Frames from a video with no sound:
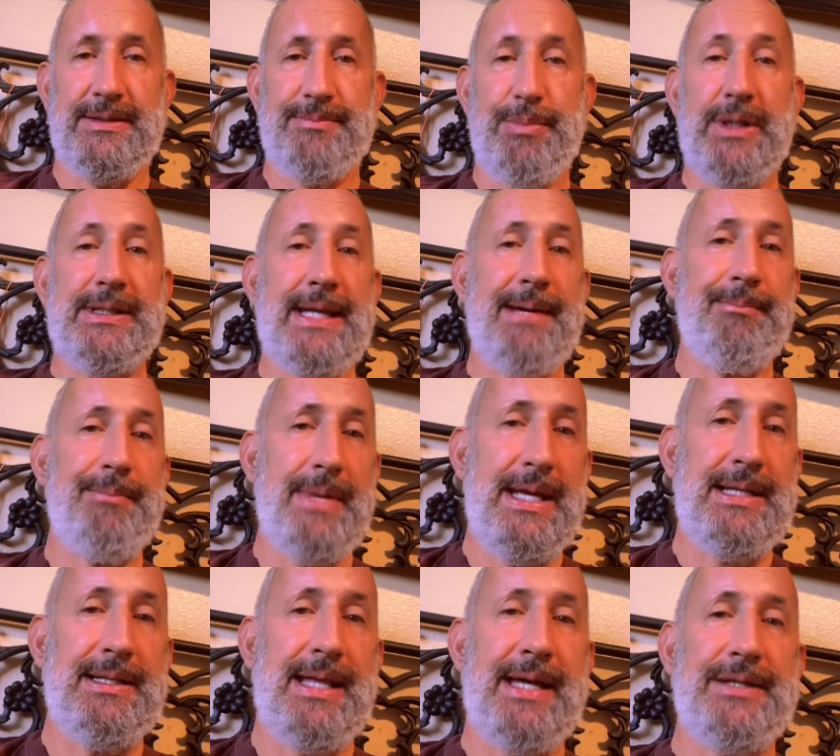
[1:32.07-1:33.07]
but that
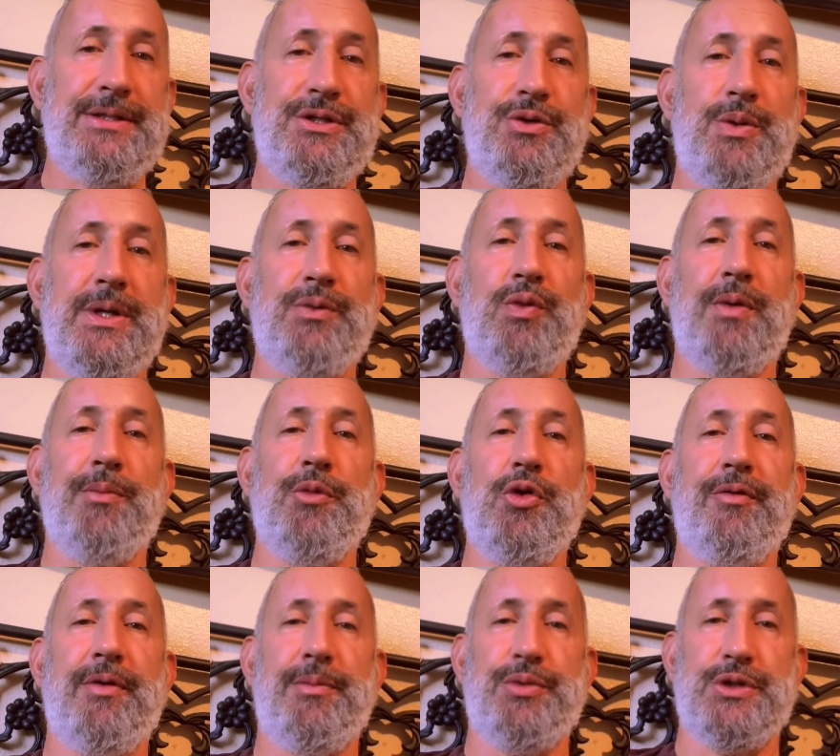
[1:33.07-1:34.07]
may land you in
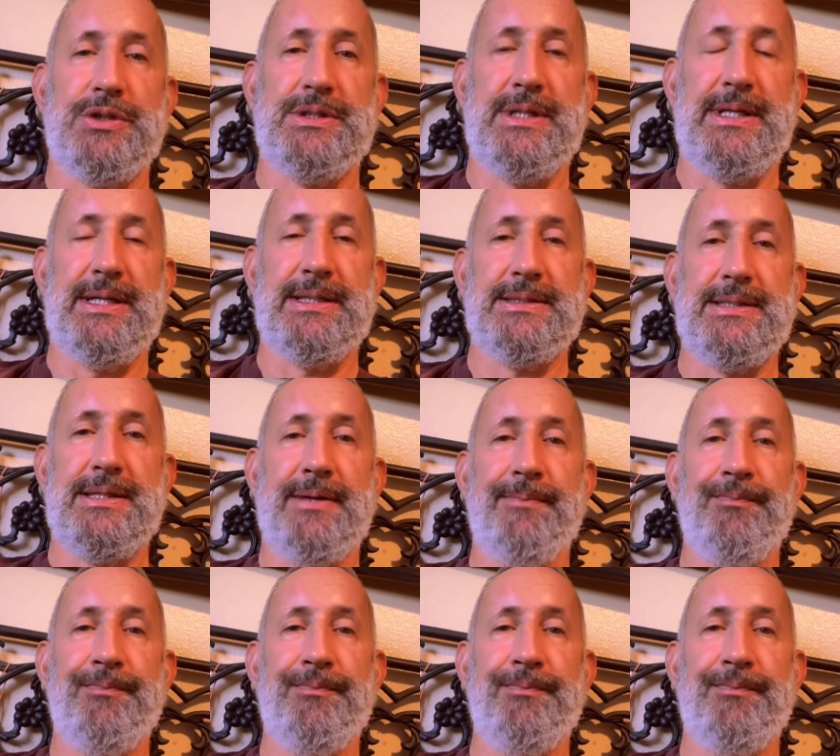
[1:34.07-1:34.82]
removal proceedings.